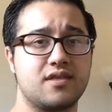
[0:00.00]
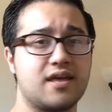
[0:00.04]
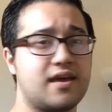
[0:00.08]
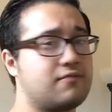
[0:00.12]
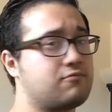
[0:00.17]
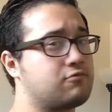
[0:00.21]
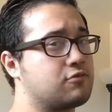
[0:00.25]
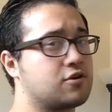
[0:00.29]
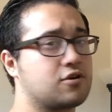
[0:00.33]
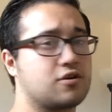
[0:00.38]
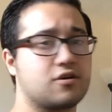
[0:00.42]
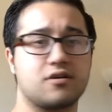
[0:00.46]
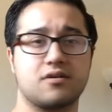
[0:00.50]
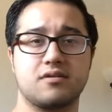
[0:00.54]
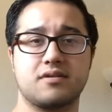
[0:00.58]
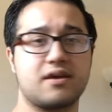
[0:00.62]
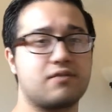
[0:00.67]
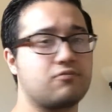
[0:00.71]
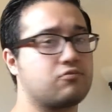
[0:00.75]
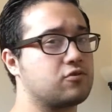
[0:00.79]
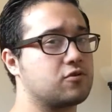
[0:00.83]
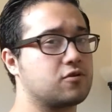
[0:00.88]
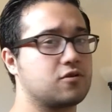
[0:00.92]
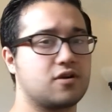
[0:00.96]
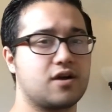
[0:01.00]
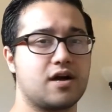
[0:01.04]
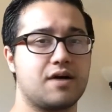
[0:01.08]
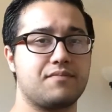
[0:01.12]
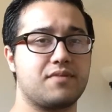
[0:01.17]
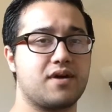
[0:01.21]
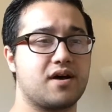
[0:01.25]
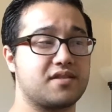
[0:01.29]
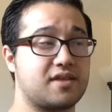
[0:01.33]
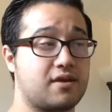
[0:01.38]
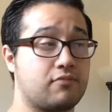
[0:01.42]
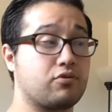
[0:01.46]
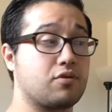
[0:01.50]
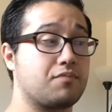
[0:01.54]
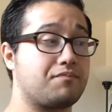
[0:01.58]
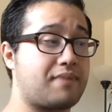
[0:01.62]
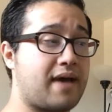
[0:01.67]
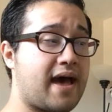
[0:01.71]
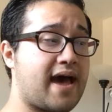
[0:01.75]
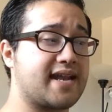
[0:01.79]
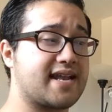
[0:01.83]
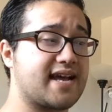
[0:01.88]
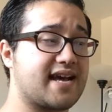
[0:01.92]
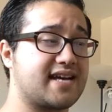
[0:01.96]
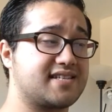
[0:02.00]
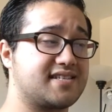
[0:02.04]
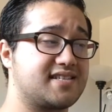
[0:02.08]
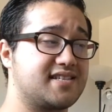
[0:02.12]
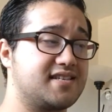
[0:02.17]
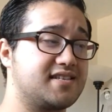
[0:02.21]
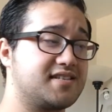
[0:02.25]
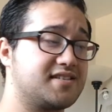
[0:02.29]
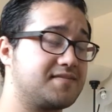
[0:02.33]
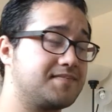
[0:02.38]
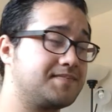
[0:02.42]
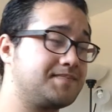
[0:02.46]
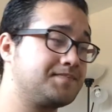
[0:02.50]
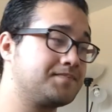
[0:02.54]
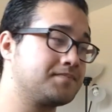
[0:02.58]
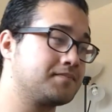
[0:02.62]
They were badasses.